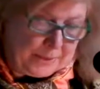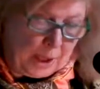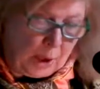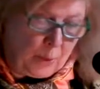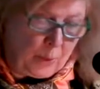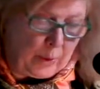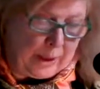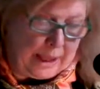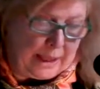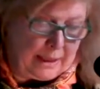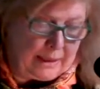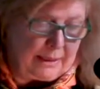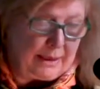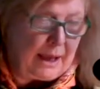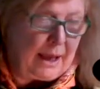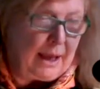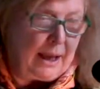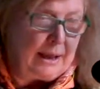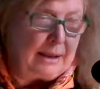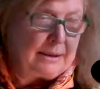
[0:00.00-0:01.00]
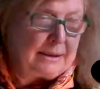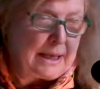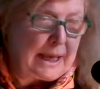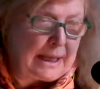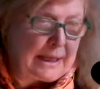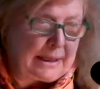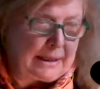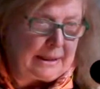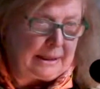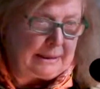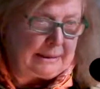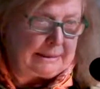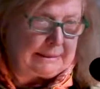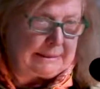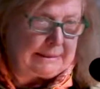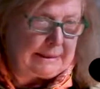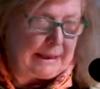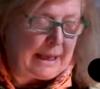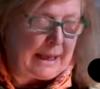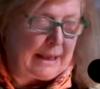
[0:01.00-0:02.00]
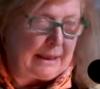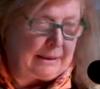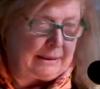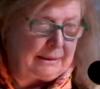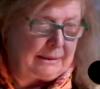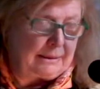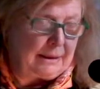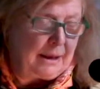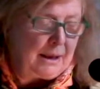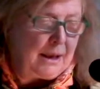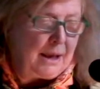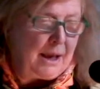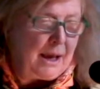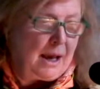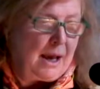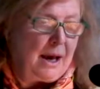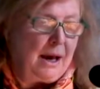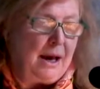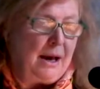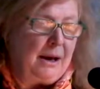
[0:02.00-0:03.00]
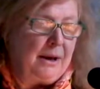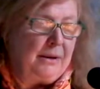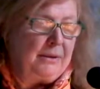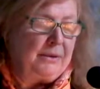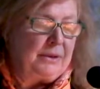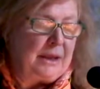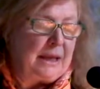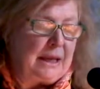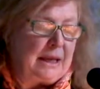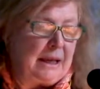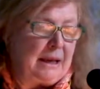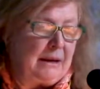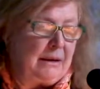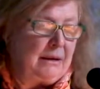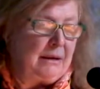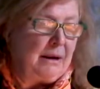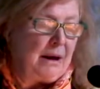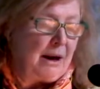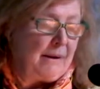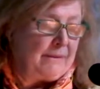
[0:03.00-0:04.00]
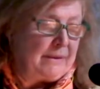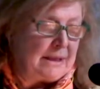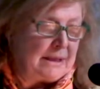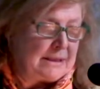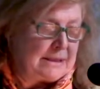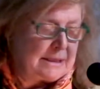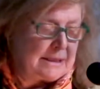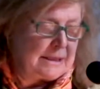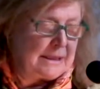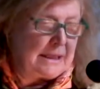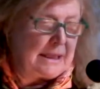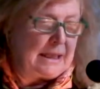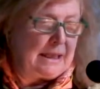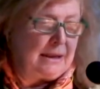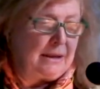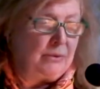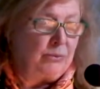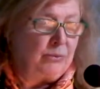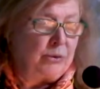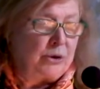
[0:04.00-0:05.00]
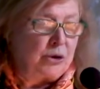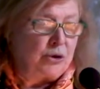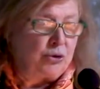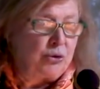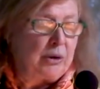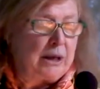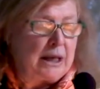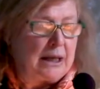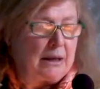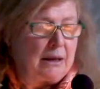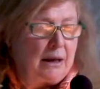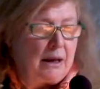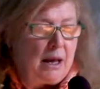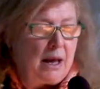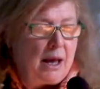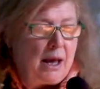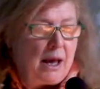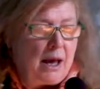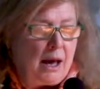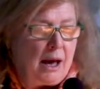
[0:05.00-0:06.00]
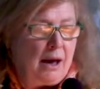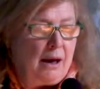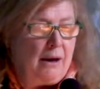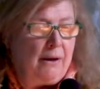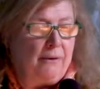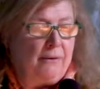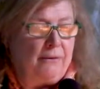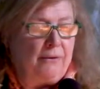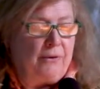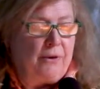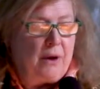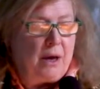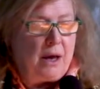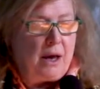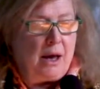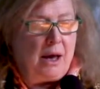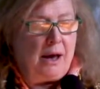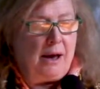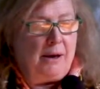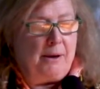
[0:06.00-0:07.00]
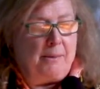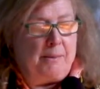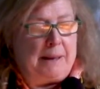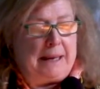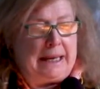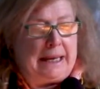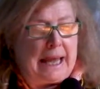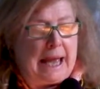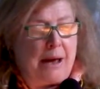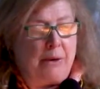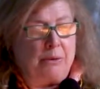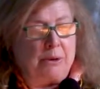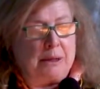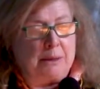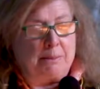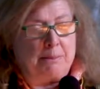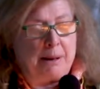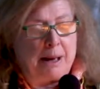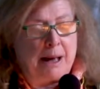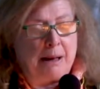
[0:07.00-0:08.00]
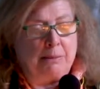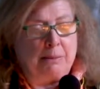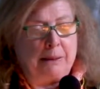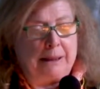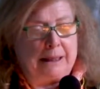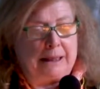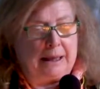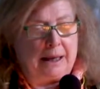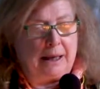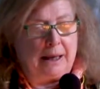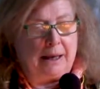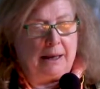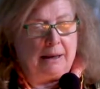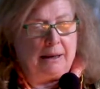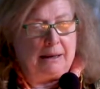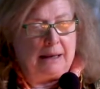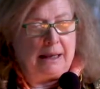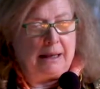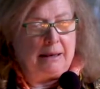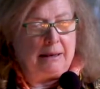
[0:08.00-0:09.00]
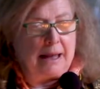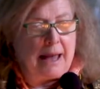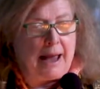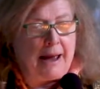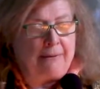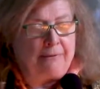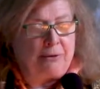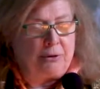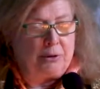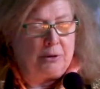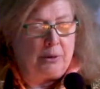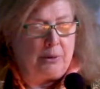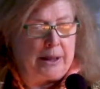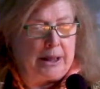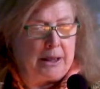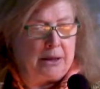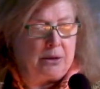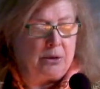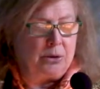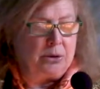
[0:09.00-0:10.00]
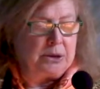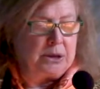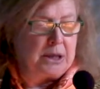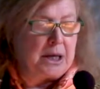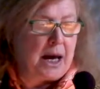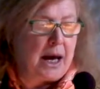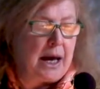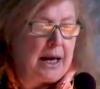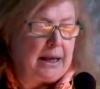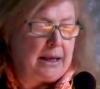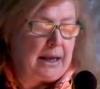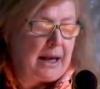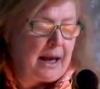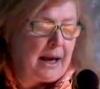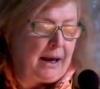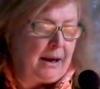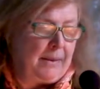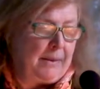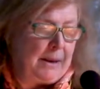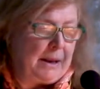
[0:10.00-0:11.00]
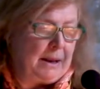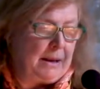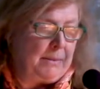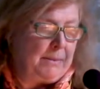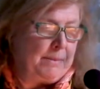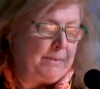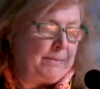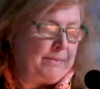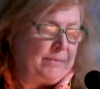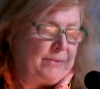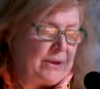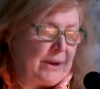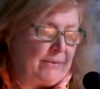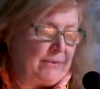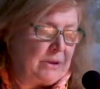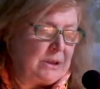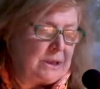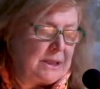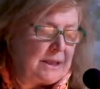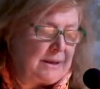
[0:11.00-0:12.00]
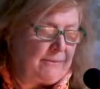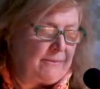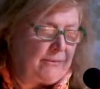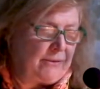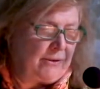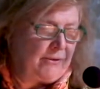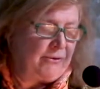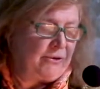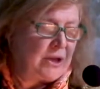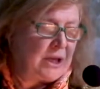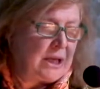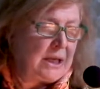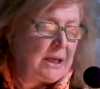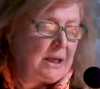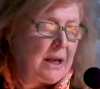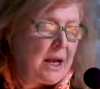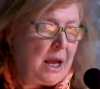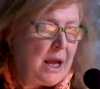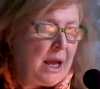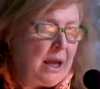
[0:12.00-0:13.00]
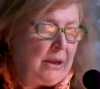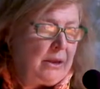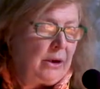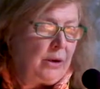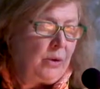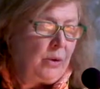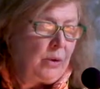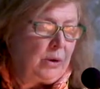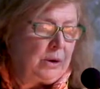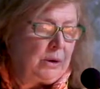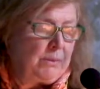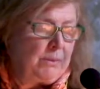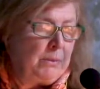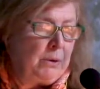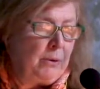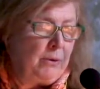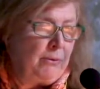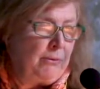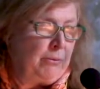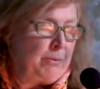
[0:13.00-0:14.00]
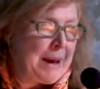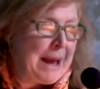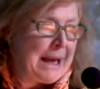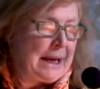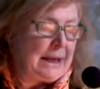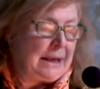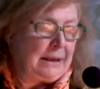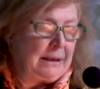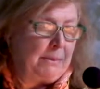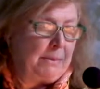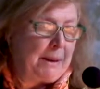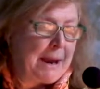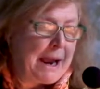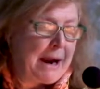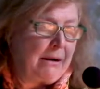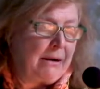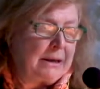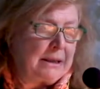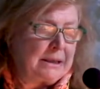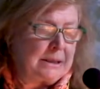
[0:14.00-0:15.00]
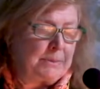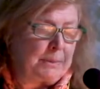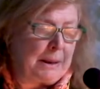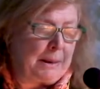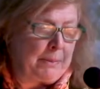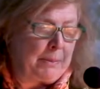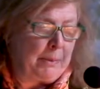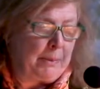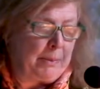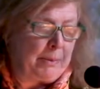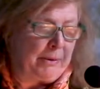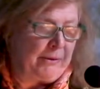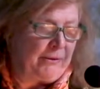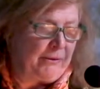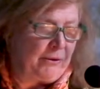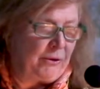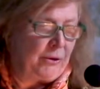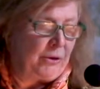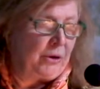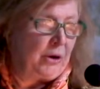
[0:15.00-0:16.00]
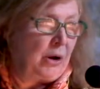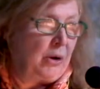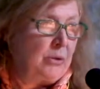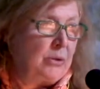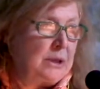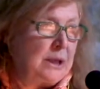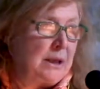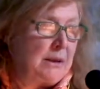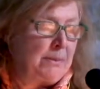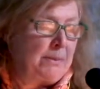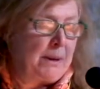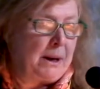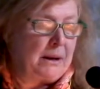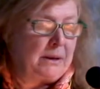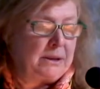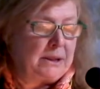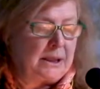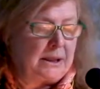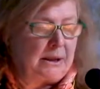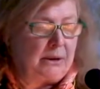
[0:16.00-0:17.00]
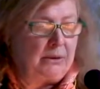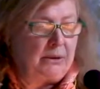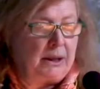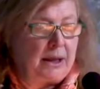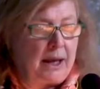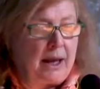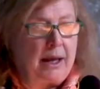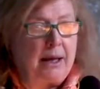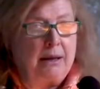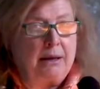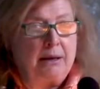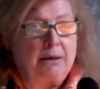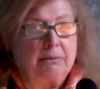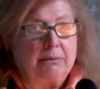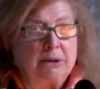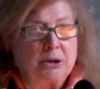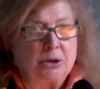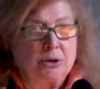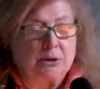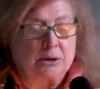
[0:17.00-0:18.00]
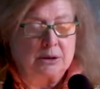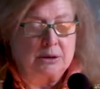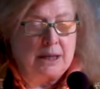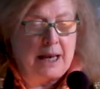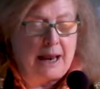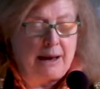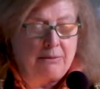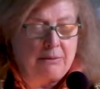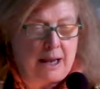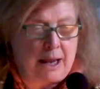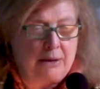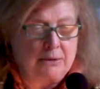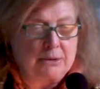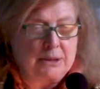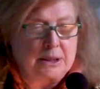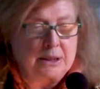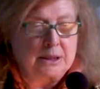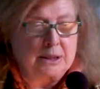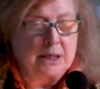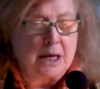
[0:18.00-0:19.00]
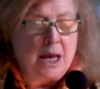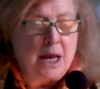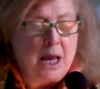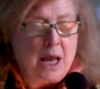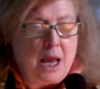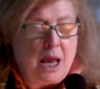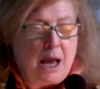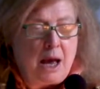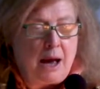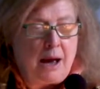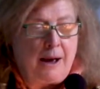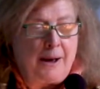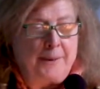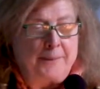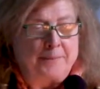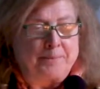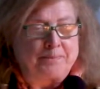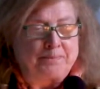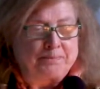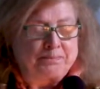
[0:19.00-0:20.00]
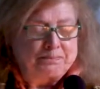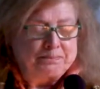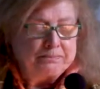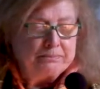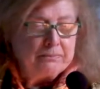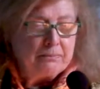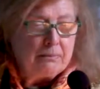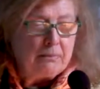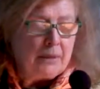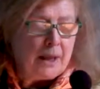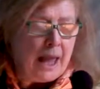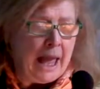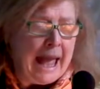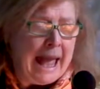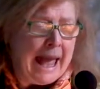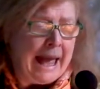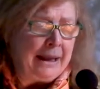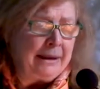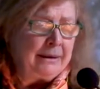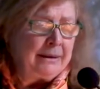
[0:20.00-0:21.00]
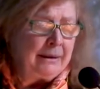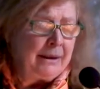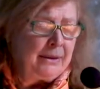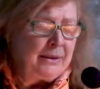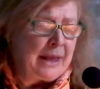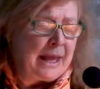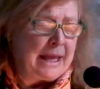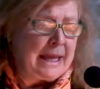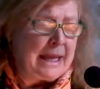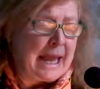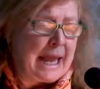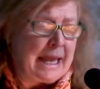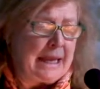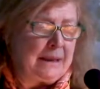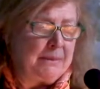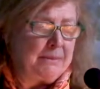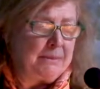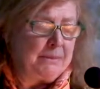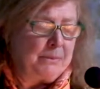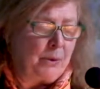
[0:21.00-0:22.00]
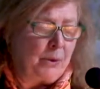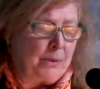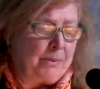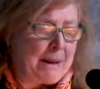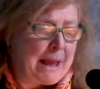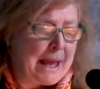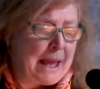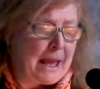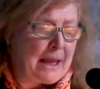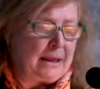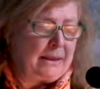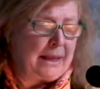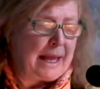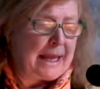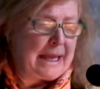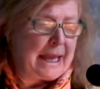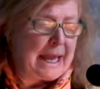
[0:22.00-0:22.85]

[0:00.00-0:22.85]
with uh, decadence and uh, the obviously the retreat of. Uh, being out in public uh, in after Louis XIV died in 1715. The court moved back into Paris. People preferred Hotel Particulier, the original townhouses. Um, and they ate more. they